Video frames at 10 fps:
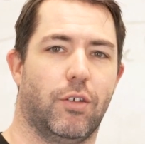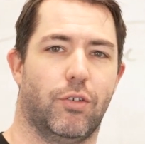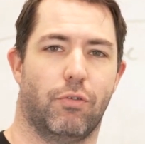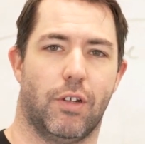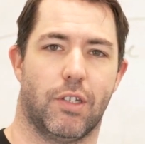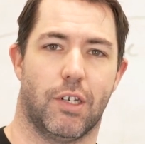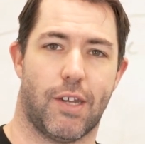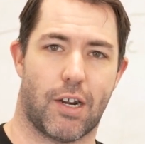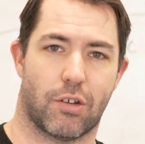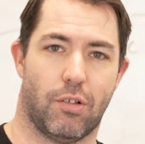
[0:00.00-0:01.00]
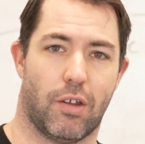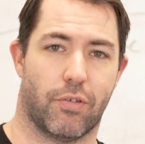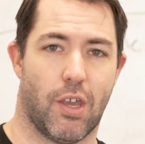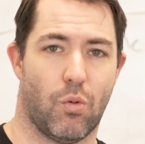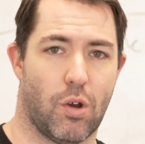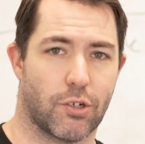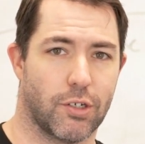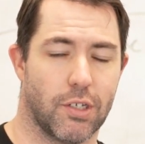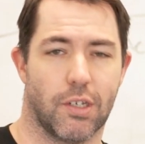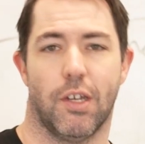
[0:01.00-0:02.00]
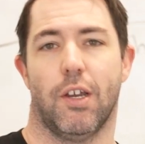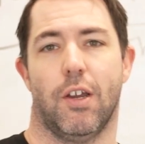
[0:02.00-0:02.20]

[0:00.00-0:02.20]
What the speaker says: you to Rain City Tactical out of Kent, Washington.